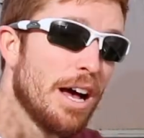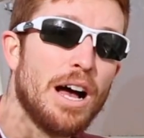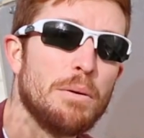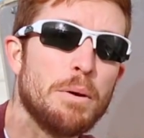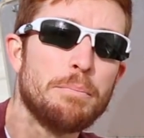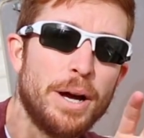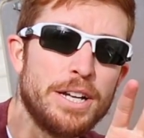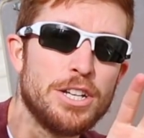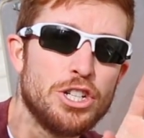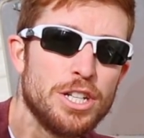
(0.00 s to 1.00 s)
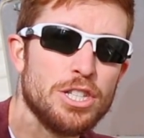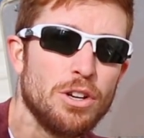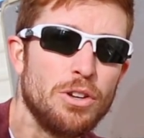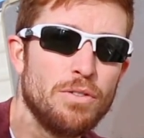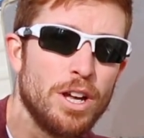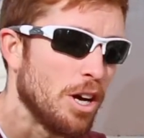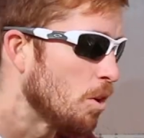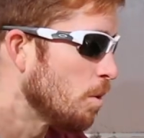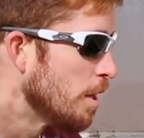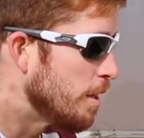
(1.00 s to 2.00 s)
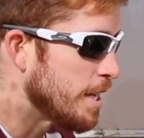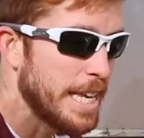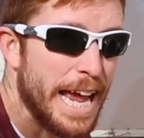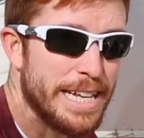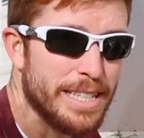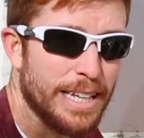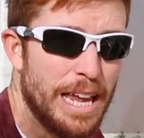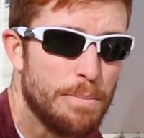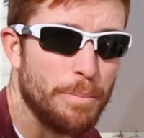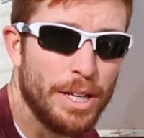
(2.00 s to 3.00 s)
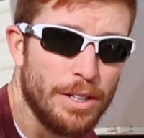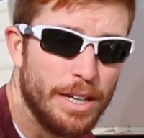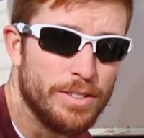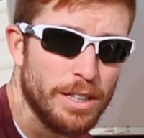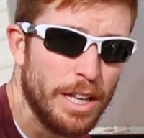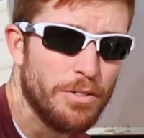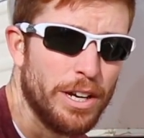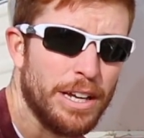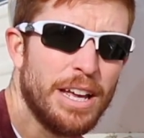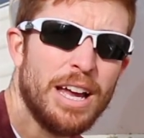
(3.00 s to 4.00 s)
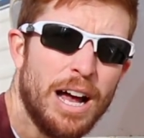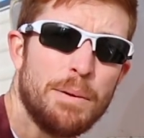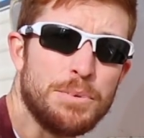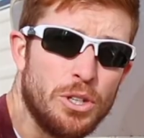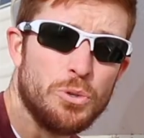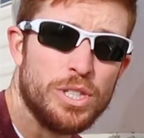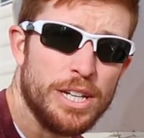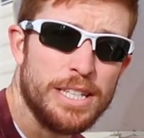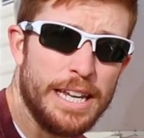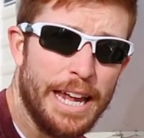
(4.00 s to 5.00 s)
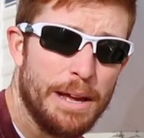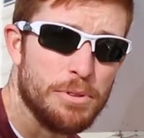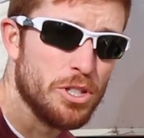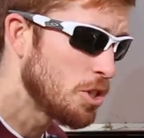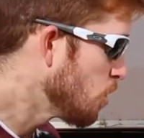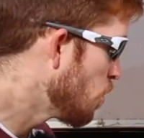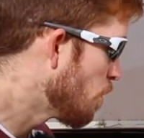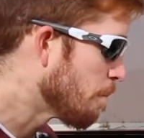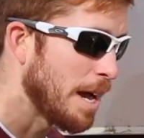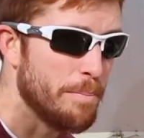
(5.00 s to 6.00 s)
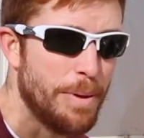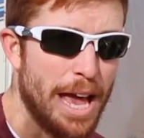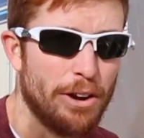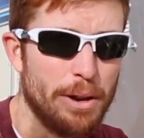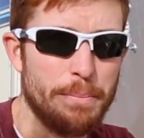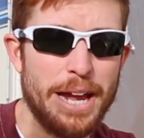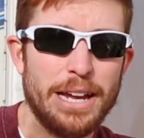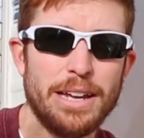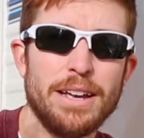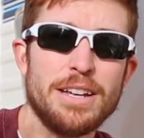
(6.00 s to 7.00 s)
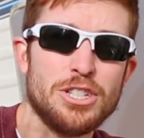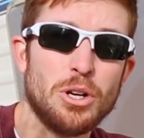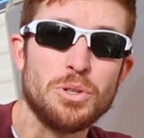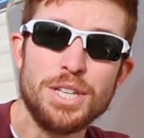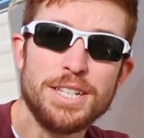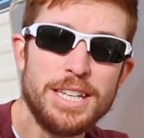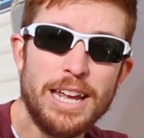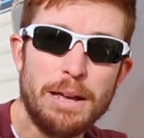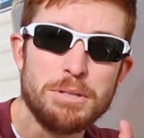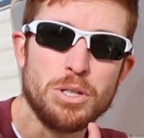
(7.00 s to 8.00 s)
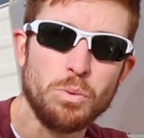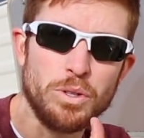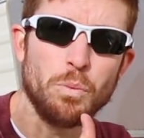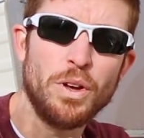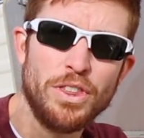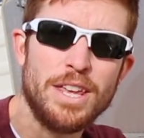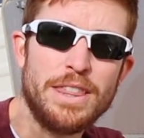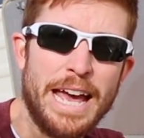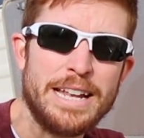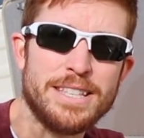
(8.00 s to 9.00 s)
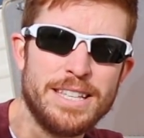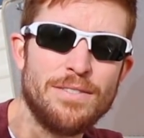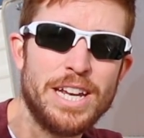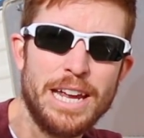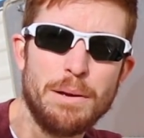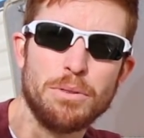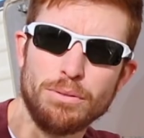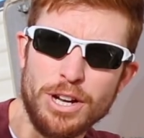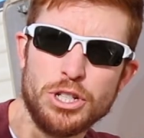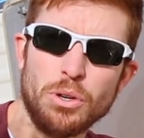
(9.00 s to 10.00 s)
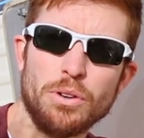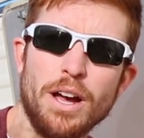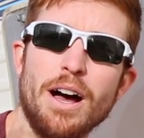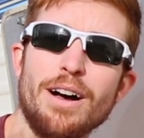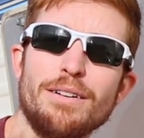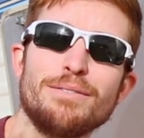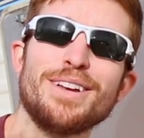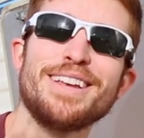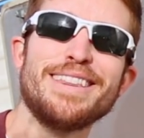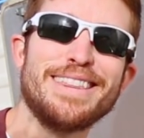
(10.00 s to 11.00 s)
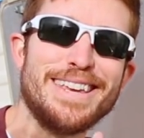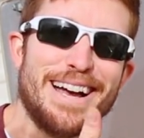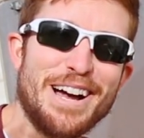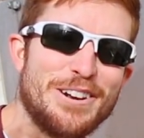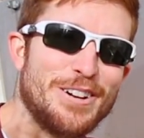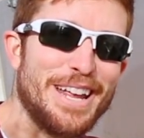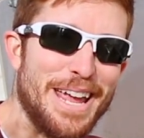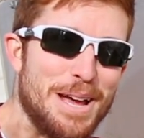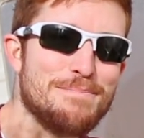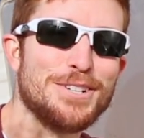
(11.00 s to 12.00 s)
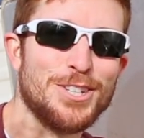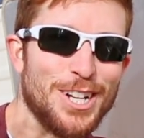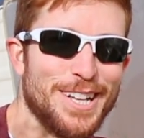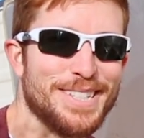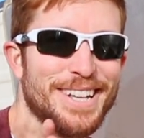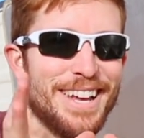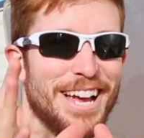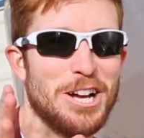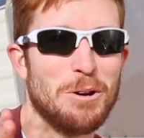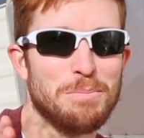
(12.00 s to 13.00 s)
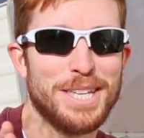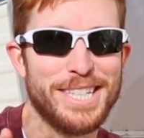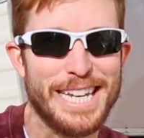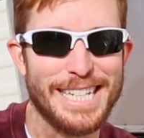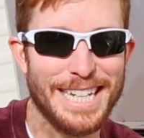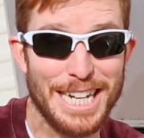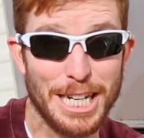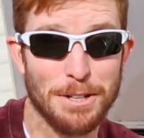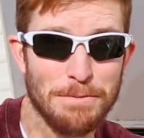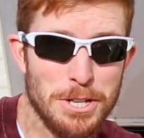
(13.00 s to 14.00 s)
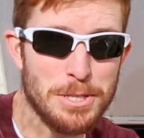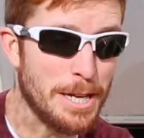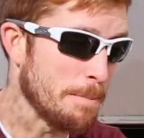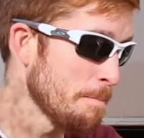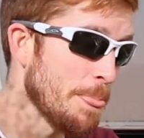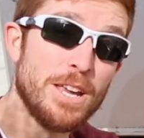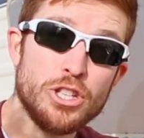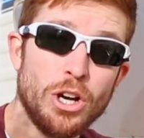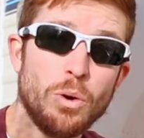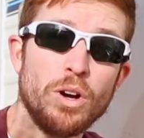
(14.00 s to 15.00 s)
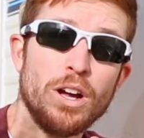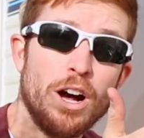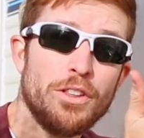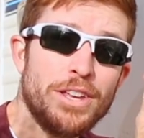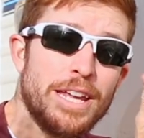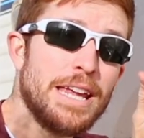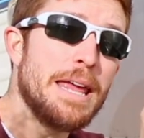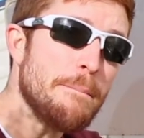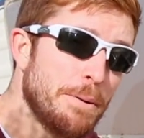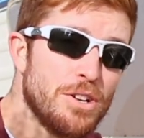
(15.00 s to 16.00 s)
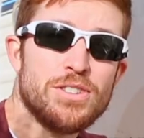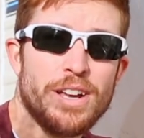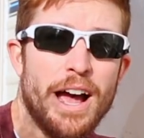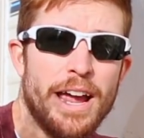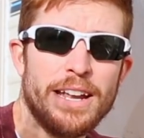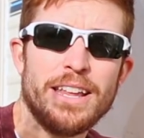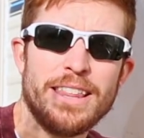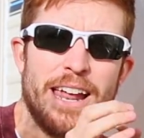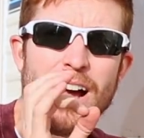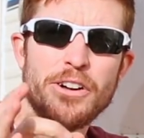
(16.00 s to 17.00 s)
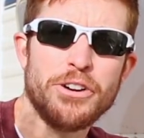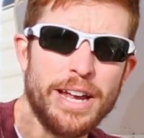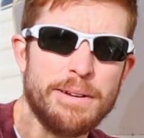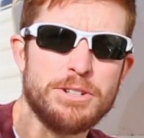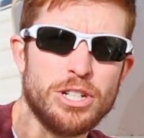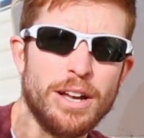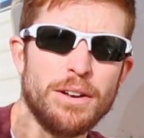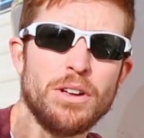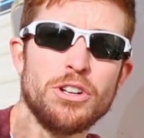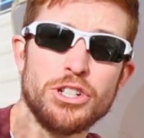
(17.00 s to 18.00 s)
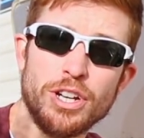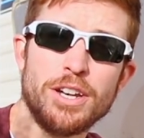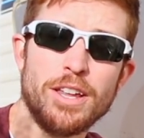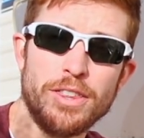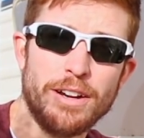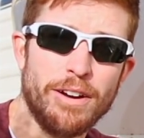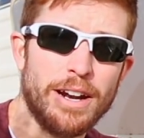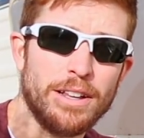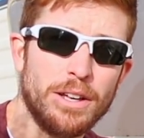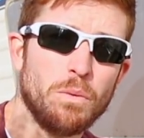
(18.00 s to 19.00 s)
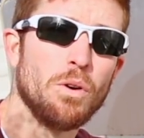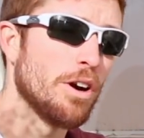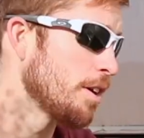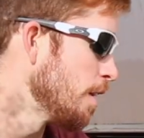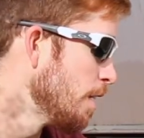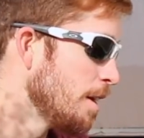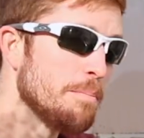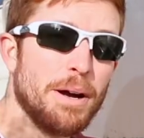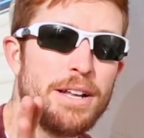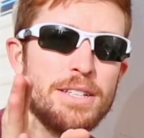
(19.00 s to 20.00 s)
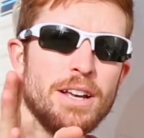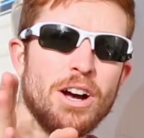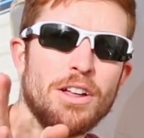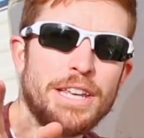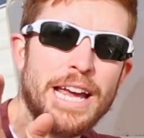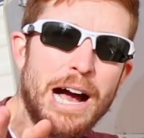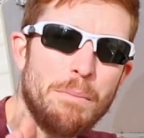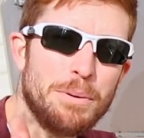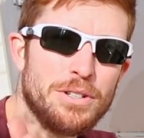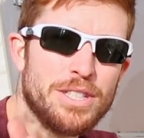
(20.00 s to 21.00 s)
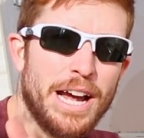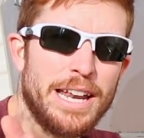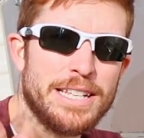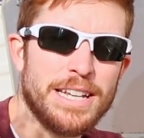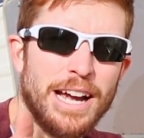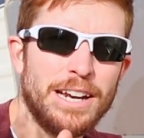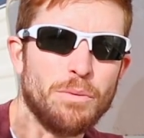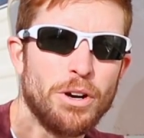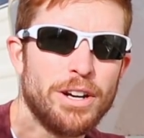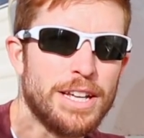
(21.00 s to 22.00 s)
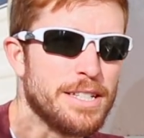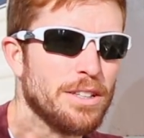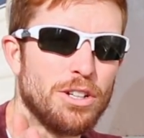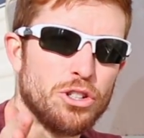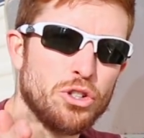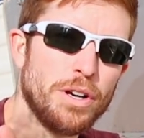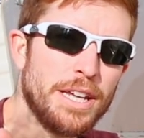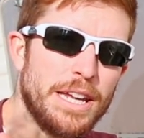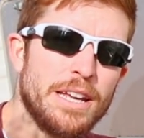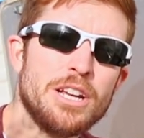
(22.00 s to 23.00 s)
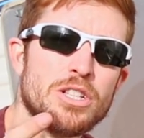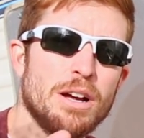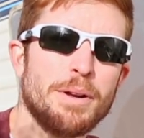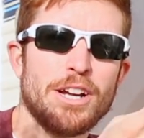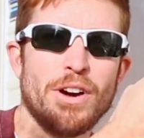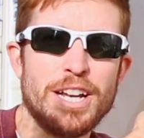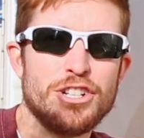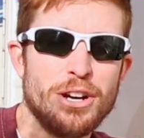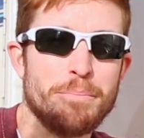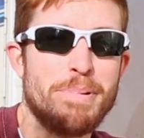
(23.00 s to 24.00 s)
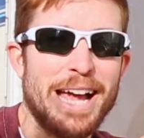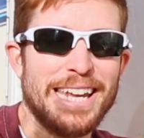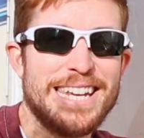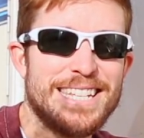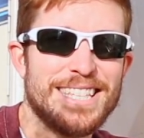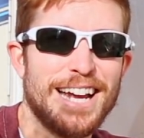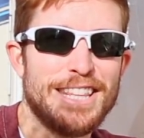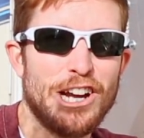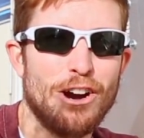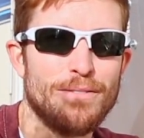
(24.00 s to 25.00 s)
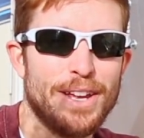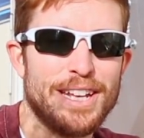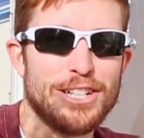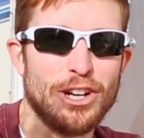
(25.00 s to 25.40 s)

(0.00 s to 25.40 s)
Um, but just so you know, this has the capability of delivering up to sixty amps to my battery bank. So sixty amps is within that seventy amp threshold of the one hundred amp shunt. I hope this isn't getting confusing. So on the input side, that one hundred amp shunt should theoretically work, but on the output side is kind of where it gets a little tricky. So I'm gonna go ahead and jump back inside the R V to